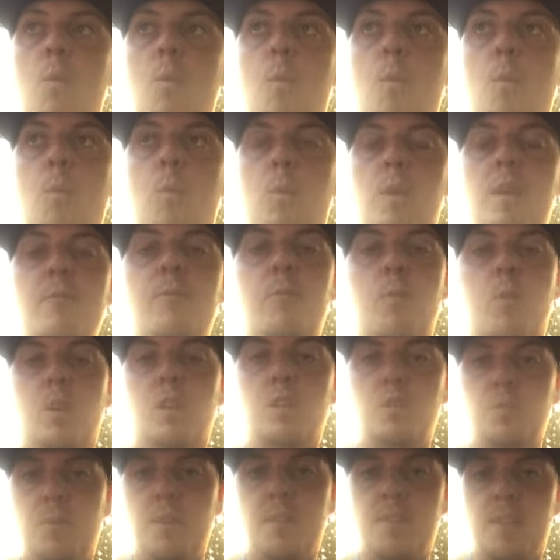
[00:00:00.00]
we've
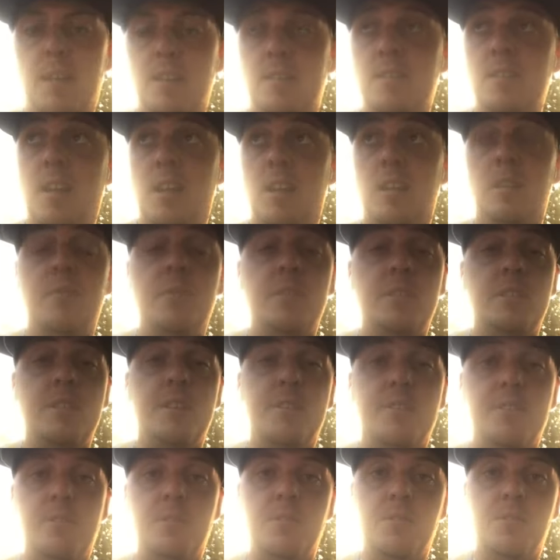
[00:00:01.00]
worked with a ton of
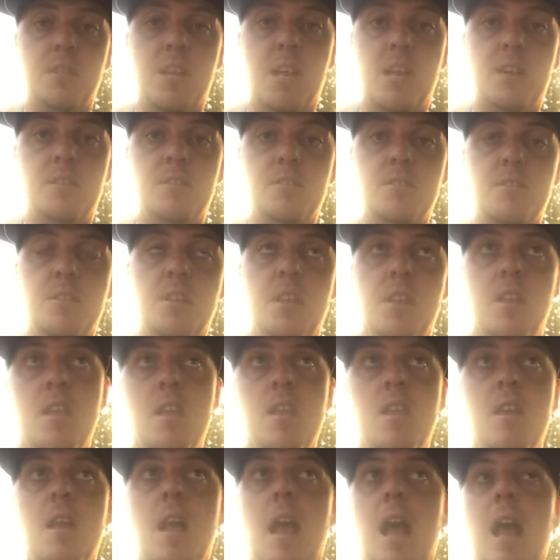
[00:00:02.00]
interior designers.
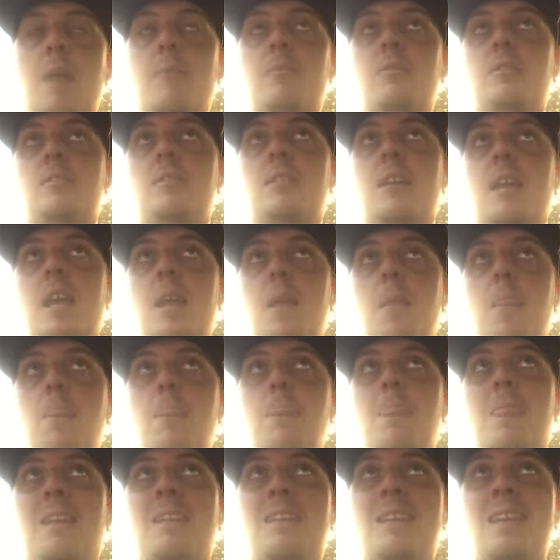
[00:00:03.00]
I would say
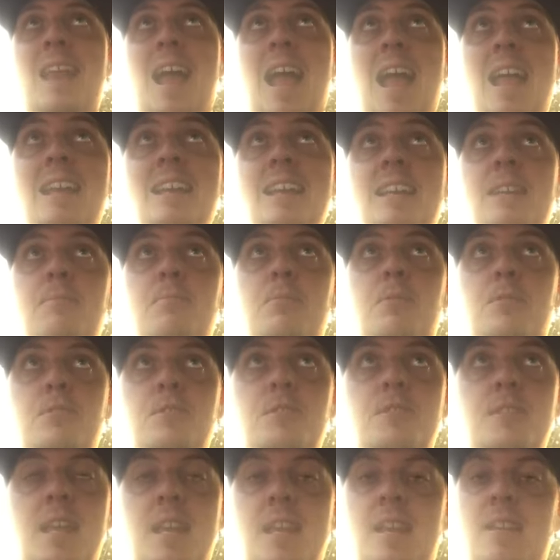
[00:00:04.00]

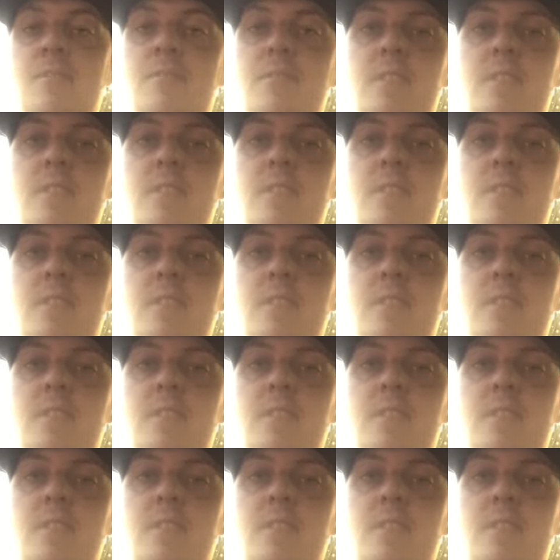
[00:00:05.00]
90% of